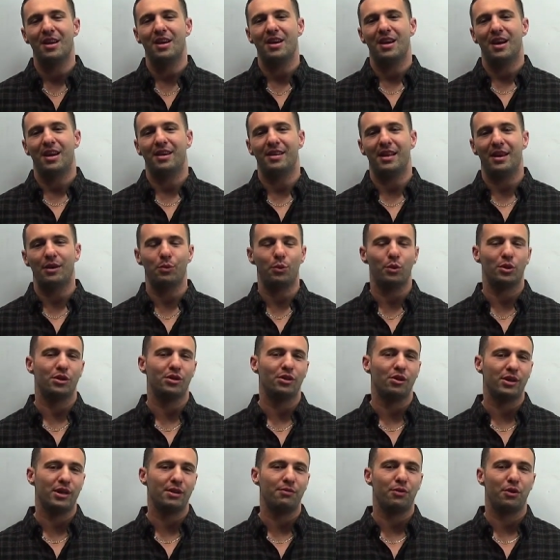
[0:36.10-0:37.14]
and they were
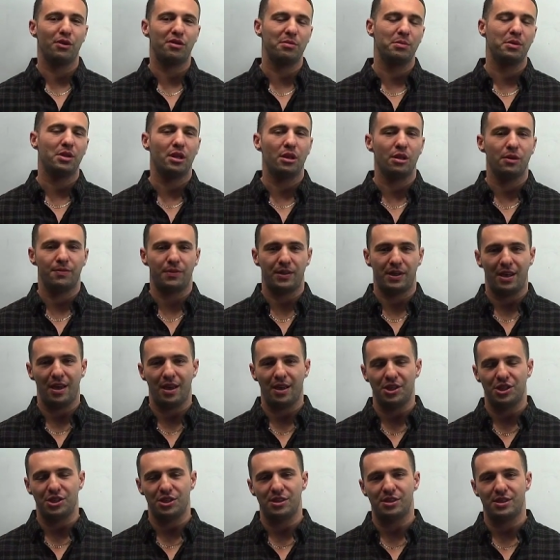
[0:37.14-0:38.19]
looking for some
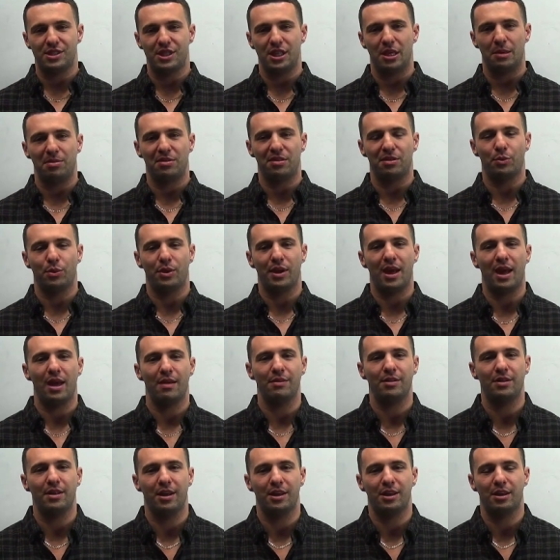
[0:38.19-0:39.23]
clarification tips and what have
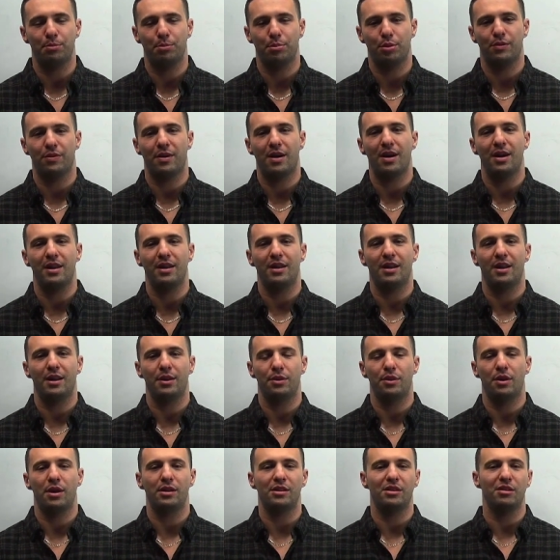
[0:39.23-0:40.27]
you that I could provide. And I
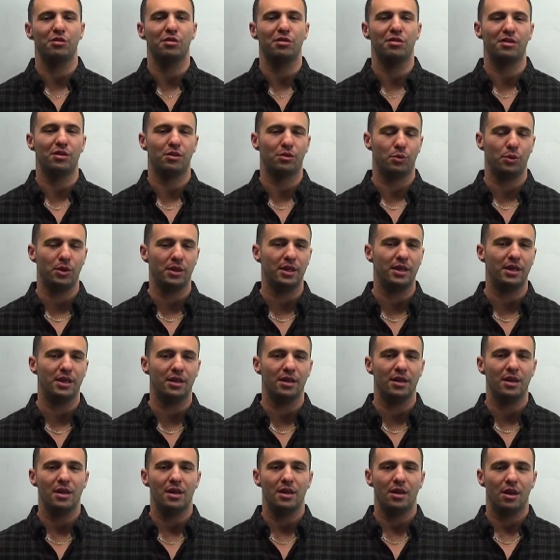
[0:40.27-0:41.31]
thought this was a really a,
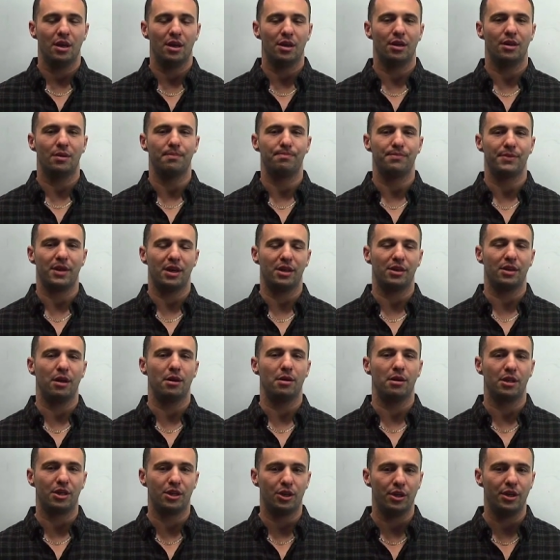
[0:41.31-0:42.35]
uh, a, a
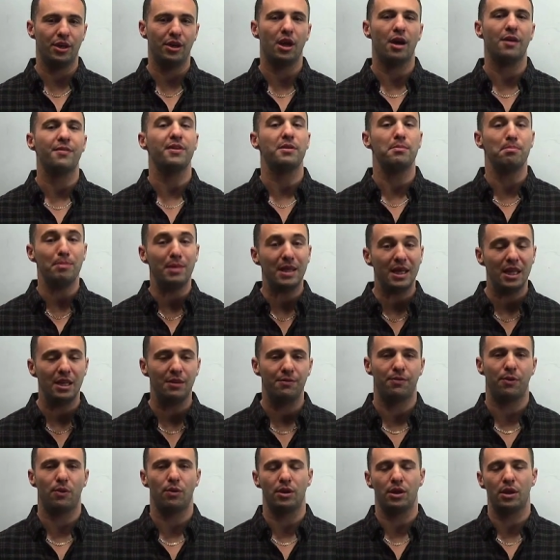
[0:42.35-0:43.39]
good enough and
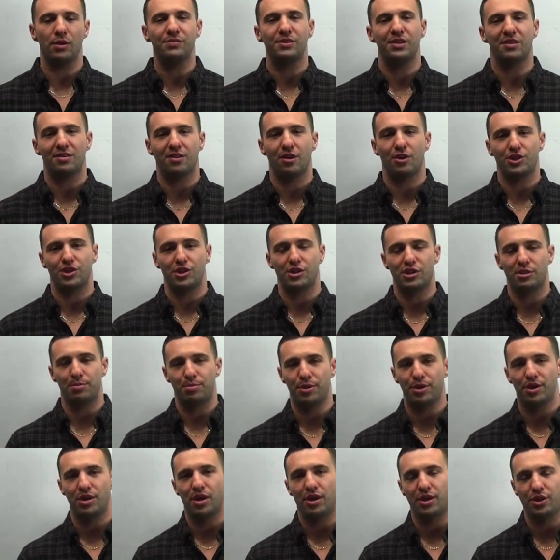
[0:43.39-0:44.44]
meaningful enough discussion to put
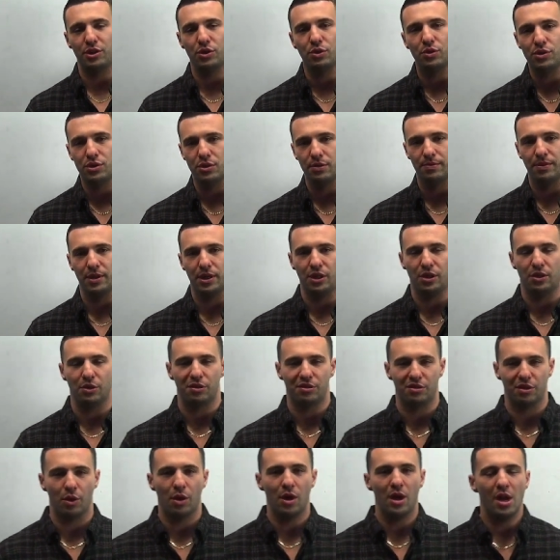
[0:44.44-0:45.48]
it on a YouTube video.
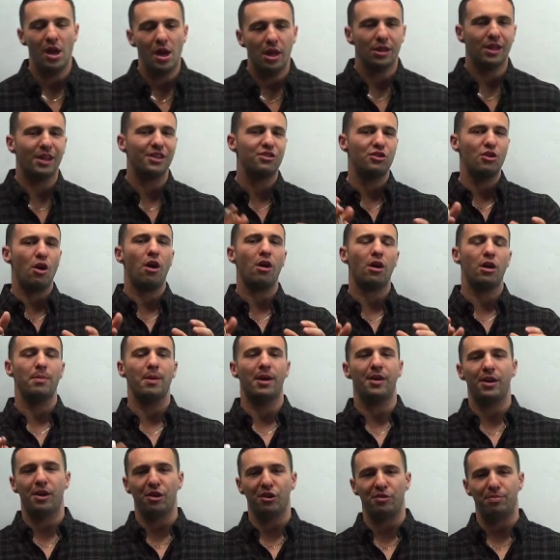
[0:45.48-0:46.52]
So let's talk
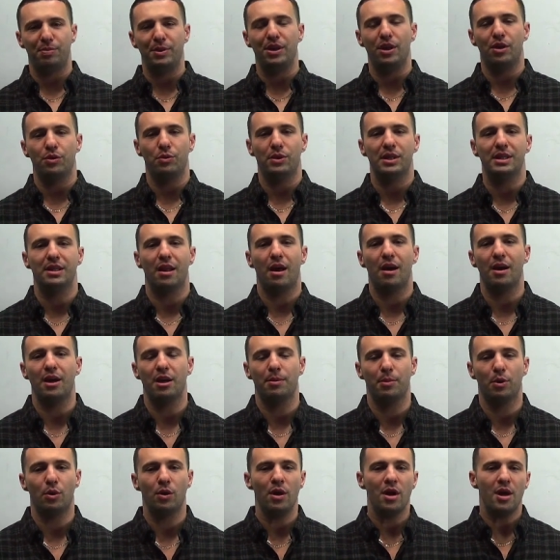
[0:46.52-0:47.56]
about airspeed
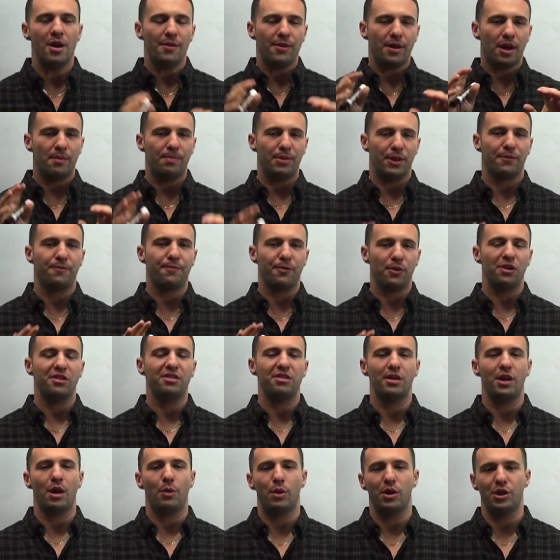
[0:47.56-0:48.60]
unreliable. Um, the first
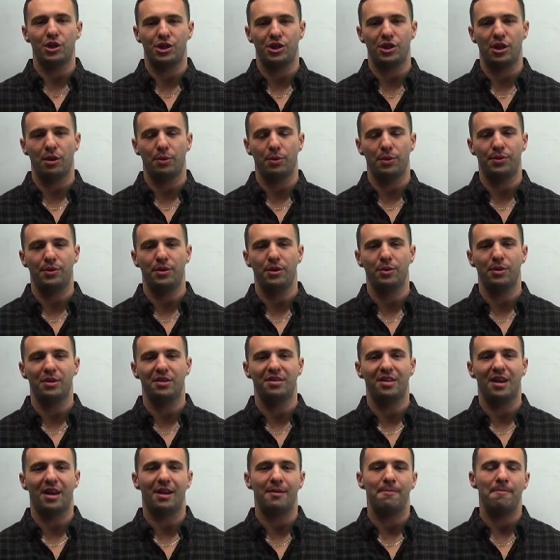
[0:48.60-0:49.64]
thing I want to share with you is
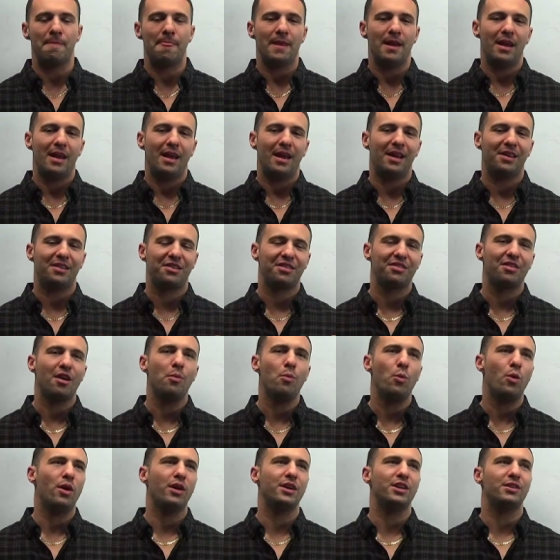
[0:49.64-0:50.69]
that it's
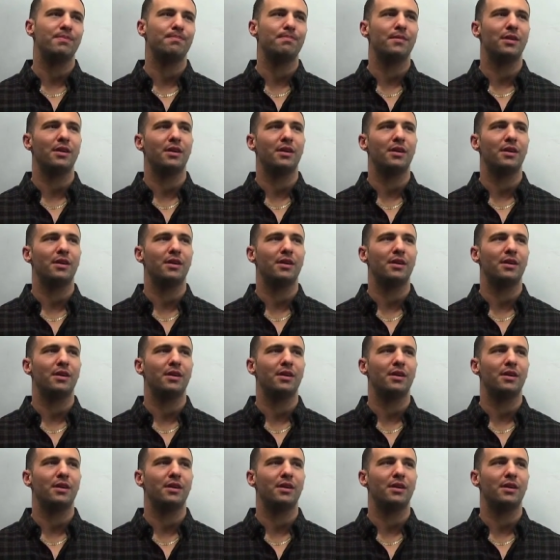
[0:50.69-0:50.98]
somewhat